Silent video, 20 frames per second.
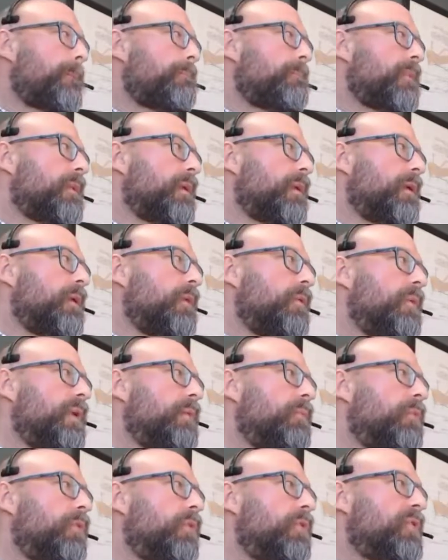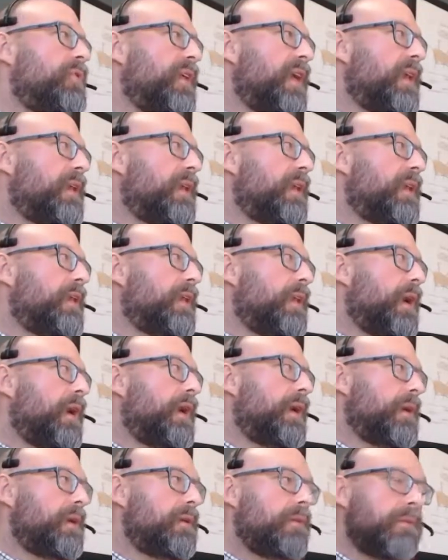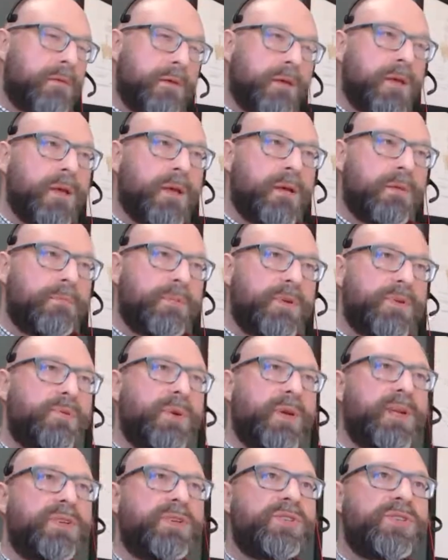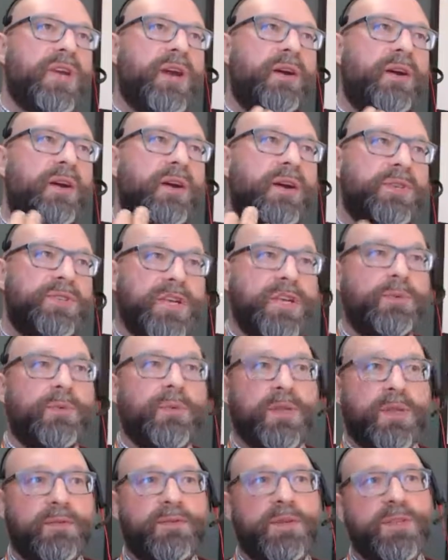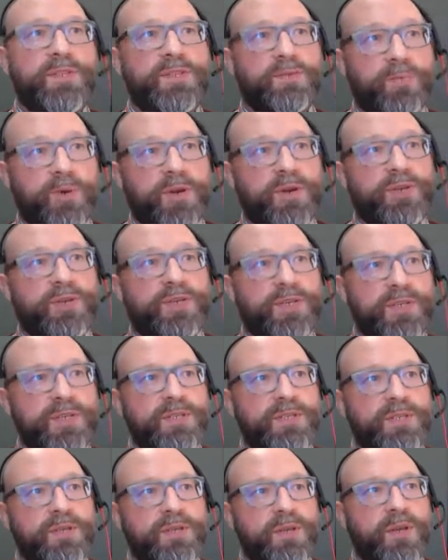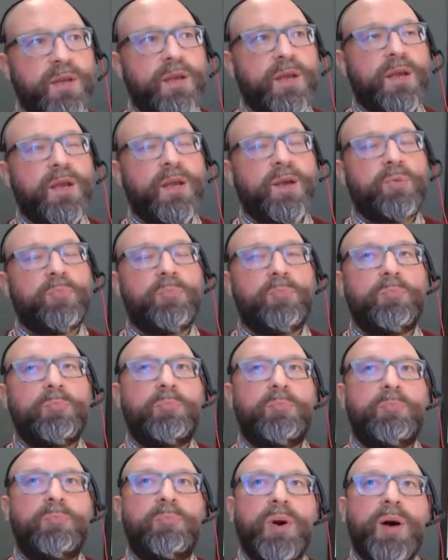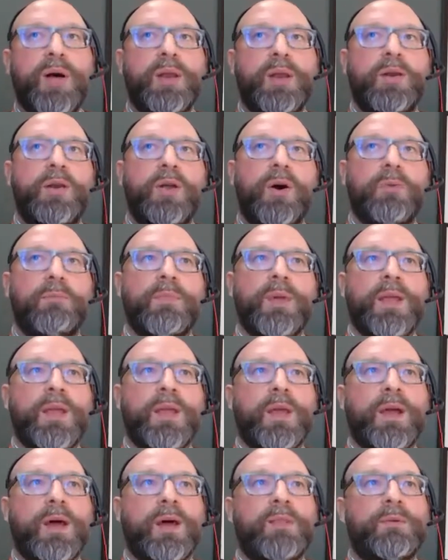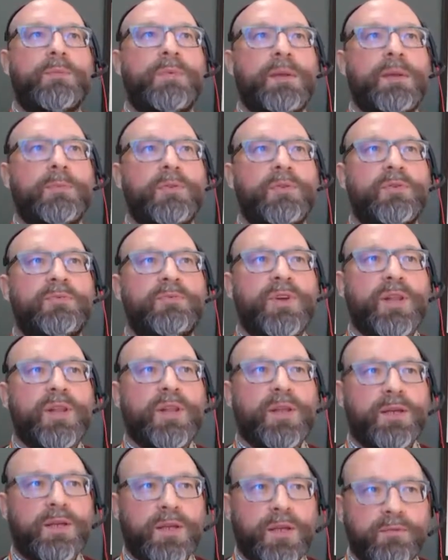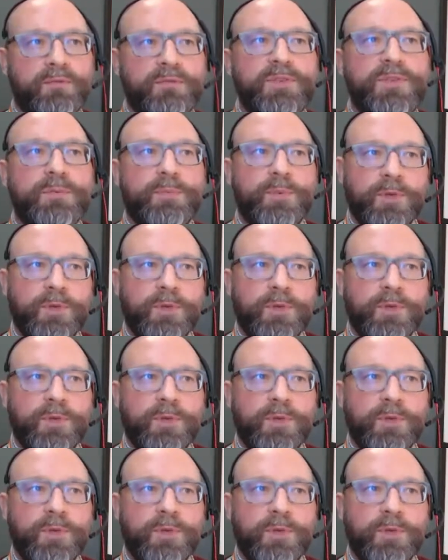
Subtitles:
we walk that line between sharing our genuine lived experiences but not making other people feel uncomfortable.